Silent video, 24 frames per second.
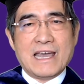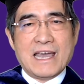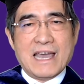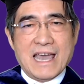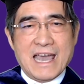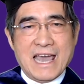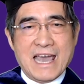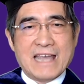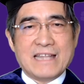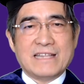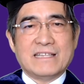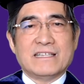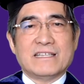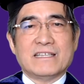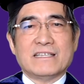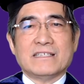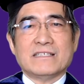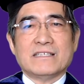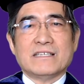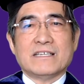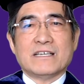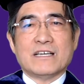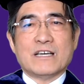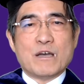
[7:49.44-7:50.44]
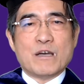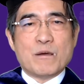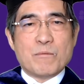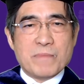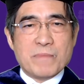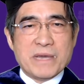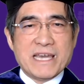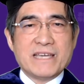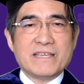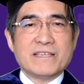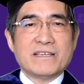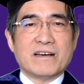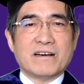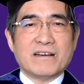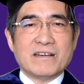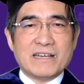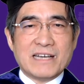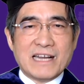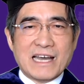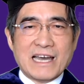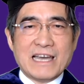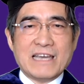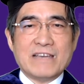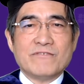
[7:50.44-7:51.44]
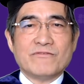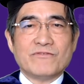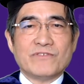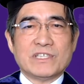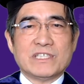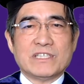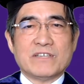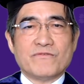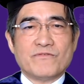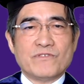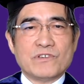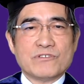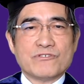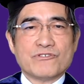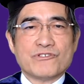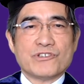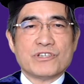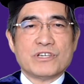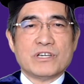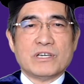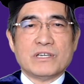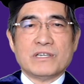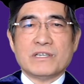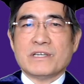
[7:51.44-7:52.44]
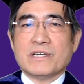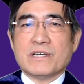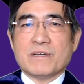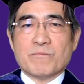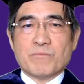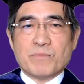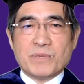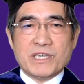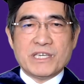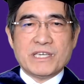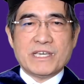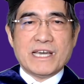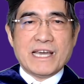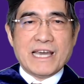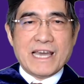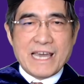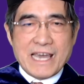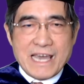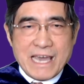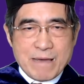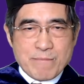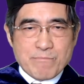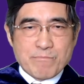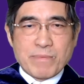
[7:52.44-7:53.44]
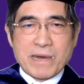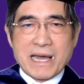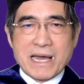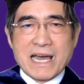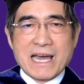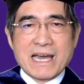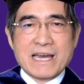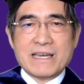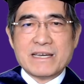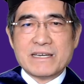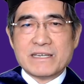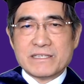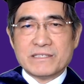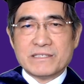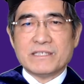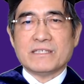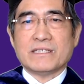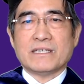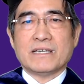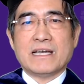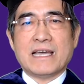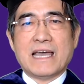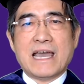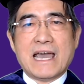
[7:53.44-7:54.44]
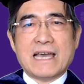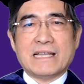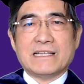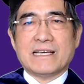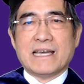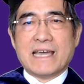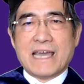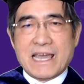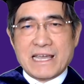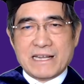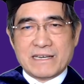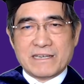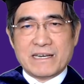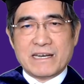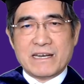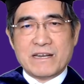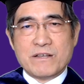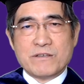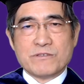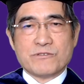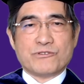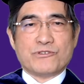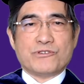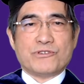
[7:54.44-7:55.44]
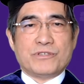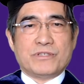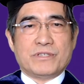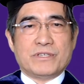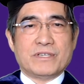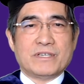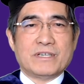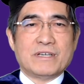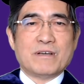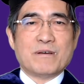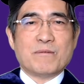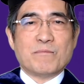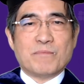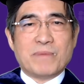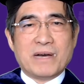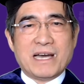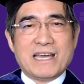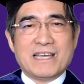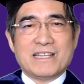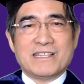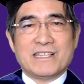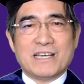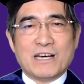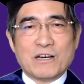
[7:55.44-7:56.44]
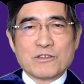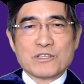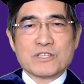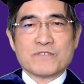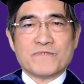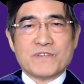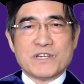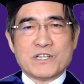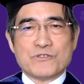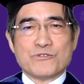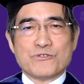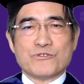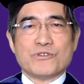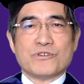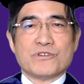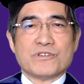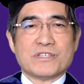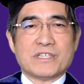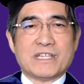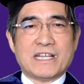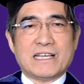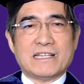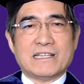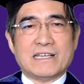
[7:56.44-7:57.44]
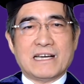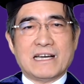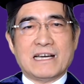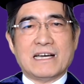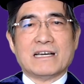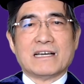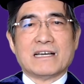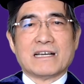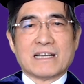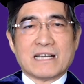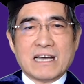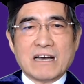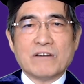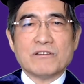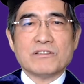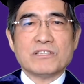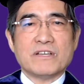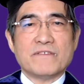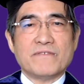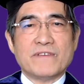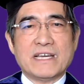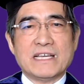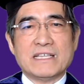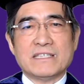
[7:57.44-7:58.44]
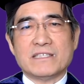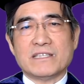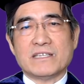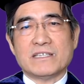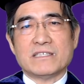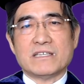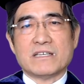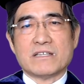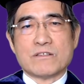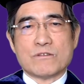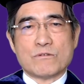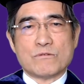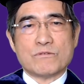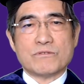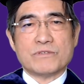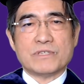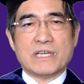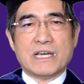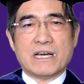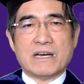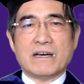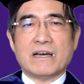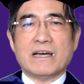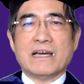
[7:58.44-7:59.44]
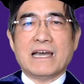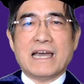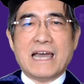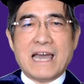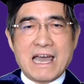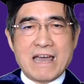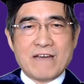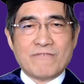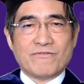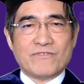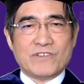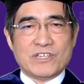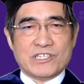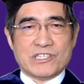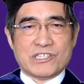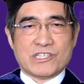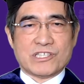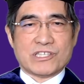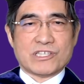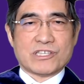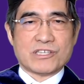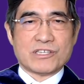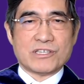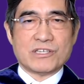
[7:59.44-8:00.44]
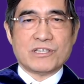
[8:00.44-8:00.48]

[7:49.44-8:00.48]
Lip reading: And may your life in the future be empowered and enriched by those virtues that are cultivated through your efforts